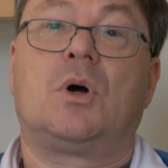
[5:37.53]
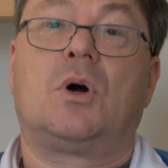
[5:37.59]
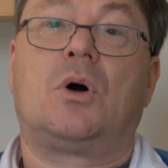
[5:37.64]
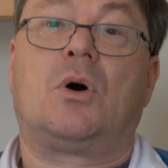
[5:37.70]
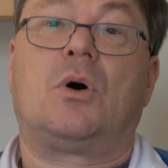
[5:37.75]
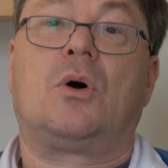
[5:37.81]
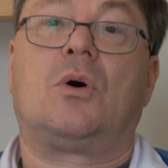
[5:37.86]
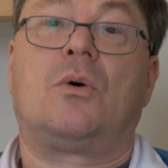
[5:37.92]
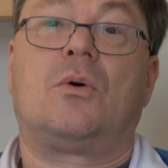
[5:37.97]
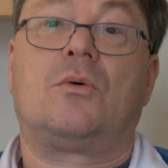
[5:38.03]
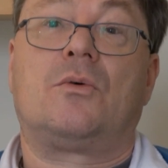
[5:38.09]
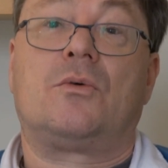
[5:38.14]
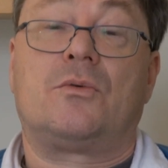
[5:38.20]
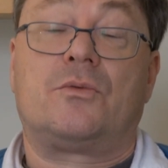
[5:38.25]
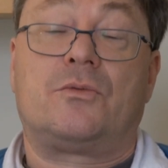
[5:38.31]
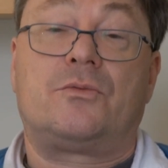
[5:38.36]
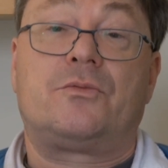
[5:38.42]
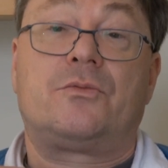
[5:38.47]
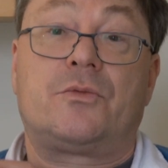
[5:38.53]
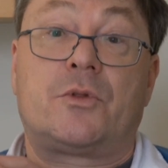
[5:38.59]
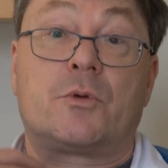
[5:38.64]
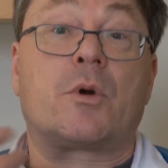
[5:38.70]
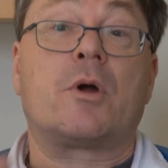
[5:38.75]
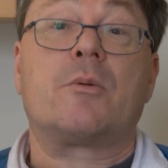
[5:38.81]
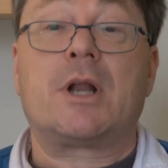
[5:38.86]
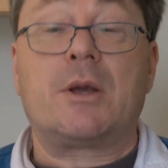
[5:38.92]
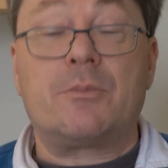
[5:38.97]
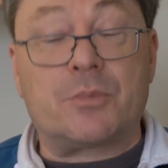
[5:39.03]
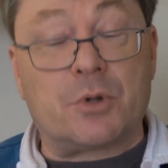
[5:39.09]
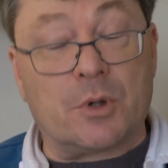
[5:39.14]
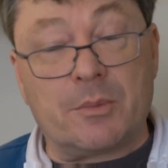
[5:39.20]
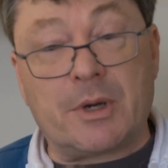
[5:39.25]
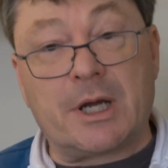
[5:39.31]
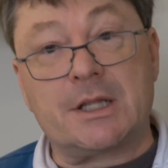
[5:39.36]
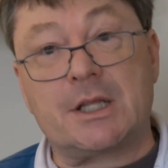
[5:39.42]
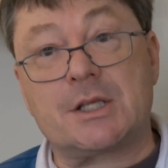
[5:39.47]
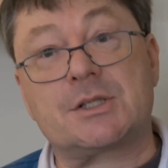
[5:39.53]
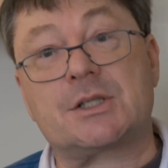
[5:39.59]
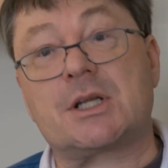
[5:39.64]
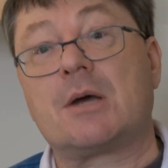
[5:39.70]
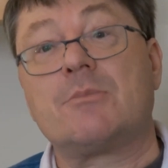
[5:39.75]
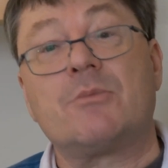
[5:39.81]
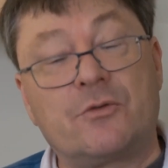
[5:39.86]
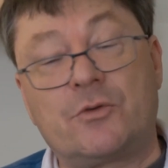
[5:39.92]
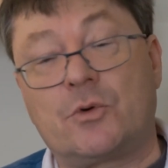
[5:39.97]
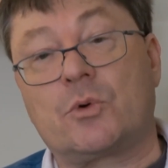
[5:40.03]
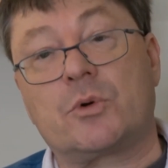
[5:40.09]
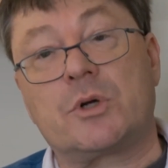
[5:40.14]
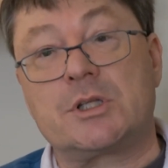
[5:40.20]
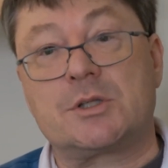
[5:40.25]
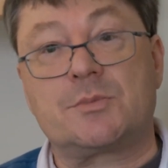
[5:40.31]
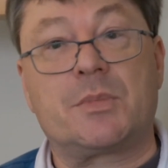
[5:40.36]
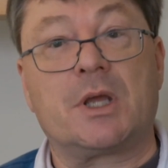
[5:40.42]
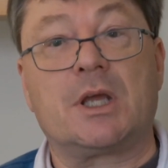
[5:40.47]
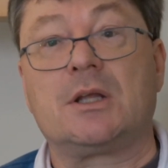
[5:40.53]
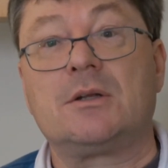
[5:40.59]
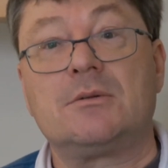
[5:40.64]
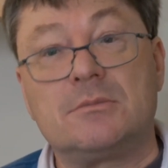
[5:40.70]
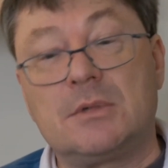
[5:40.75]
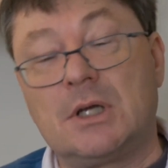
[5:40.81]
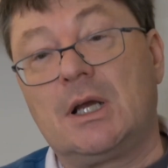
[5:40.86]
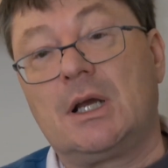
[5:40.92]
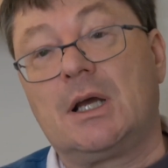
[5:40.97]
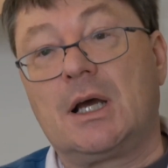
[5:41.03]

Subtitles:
of the Roman emperor by this time, before it's been